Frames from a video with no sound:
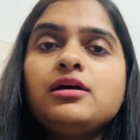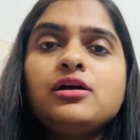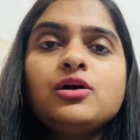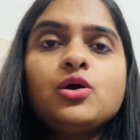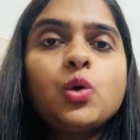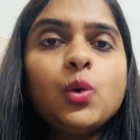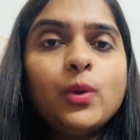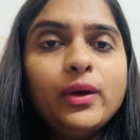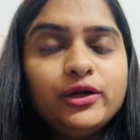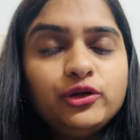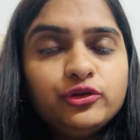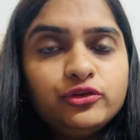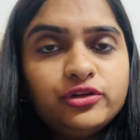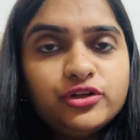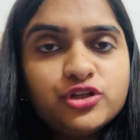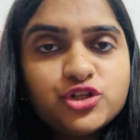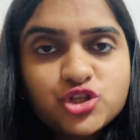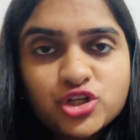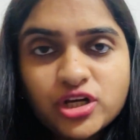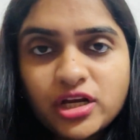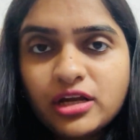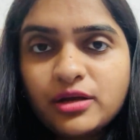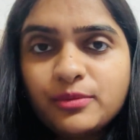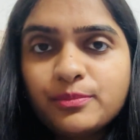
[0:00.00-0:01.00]
going to the
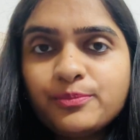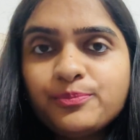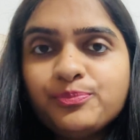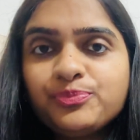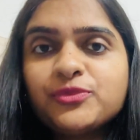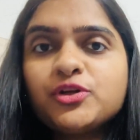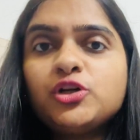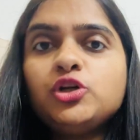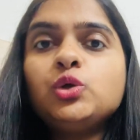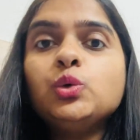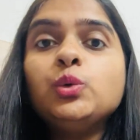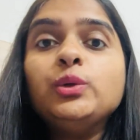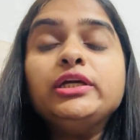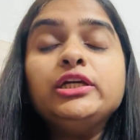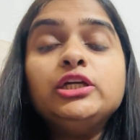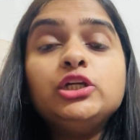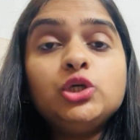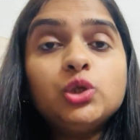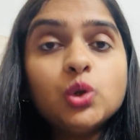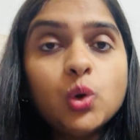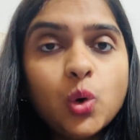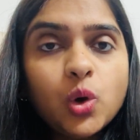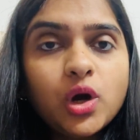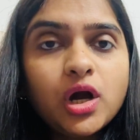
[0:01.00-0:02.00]
gym, doing
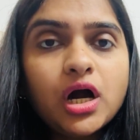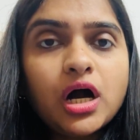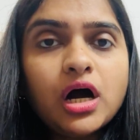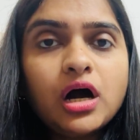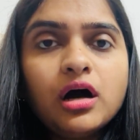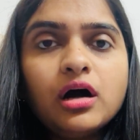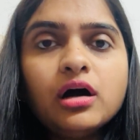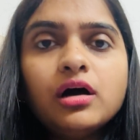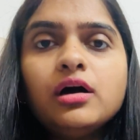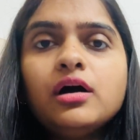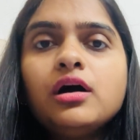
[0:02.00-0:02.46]
yoga,